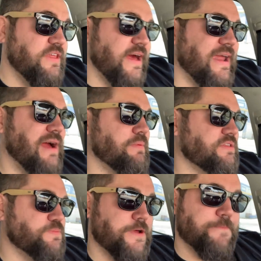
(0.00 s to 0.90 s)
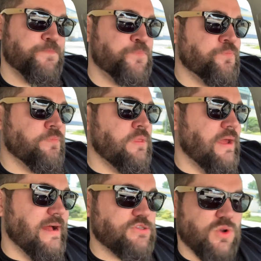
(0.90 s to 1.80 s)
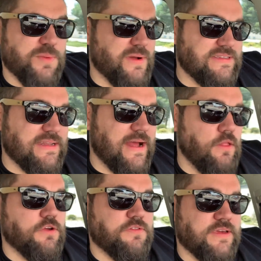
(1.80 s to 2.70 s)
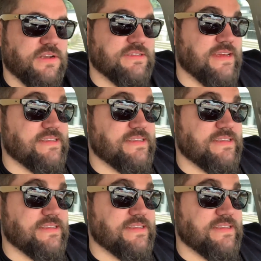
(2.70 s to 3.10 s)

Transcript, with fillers: that happens, but I told him, I said, how long you think it'll take? He